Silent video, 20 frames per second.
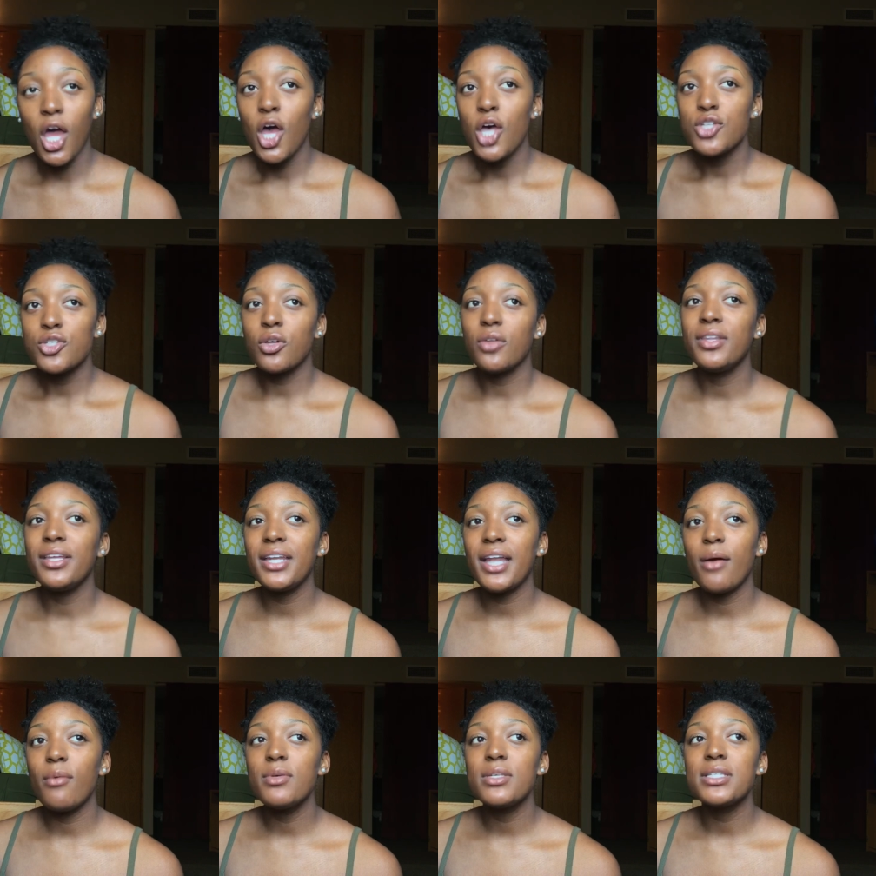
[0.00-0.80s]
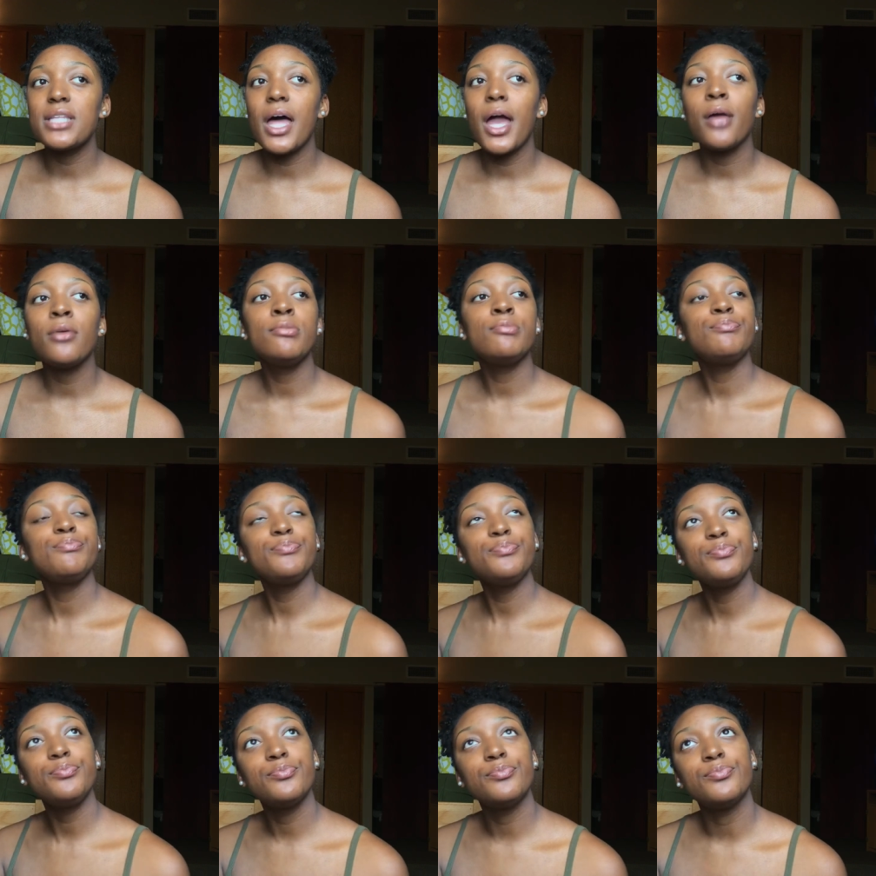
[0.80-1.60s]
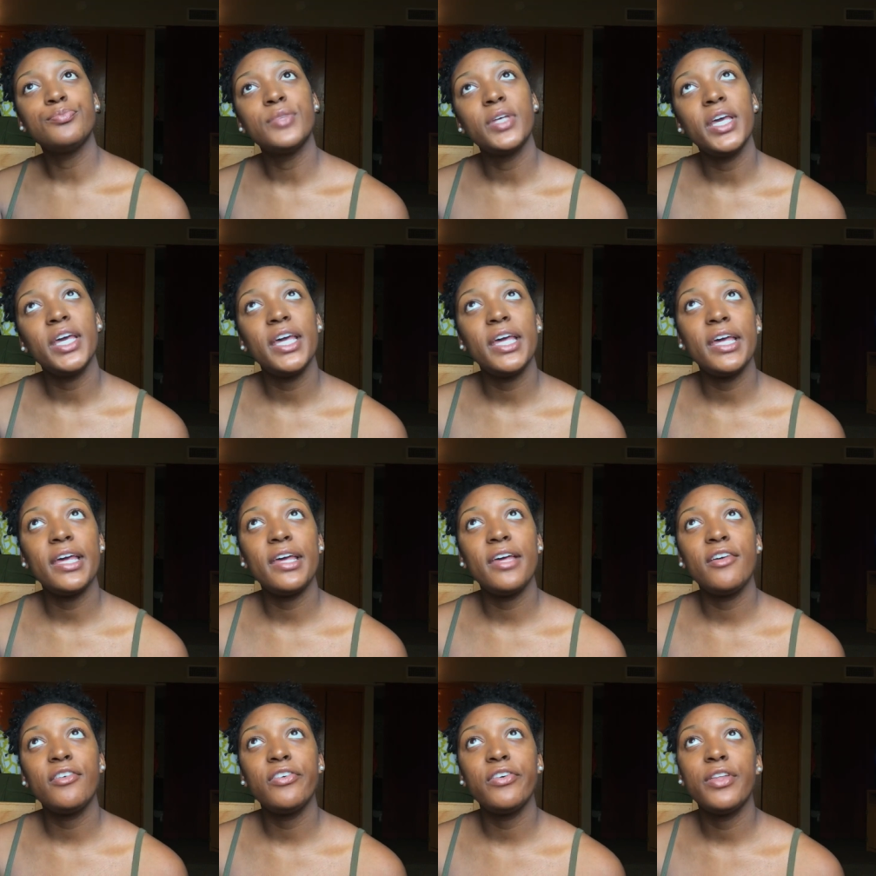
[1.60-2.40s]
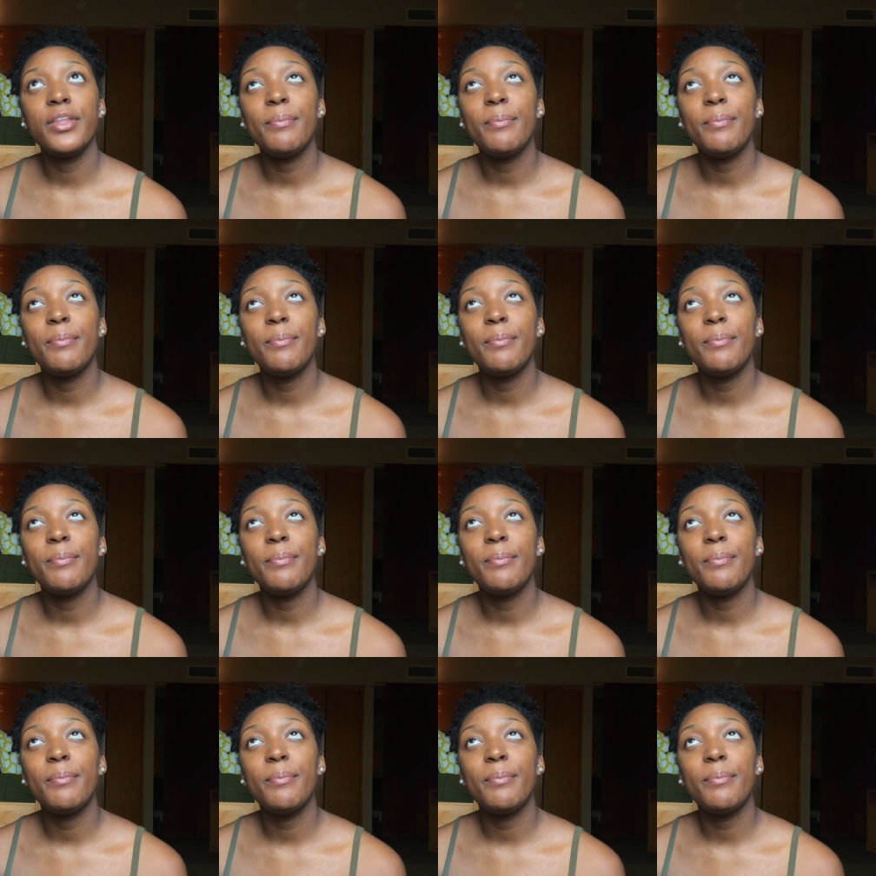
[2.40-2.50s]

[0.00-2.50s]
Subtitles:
So then I was like, if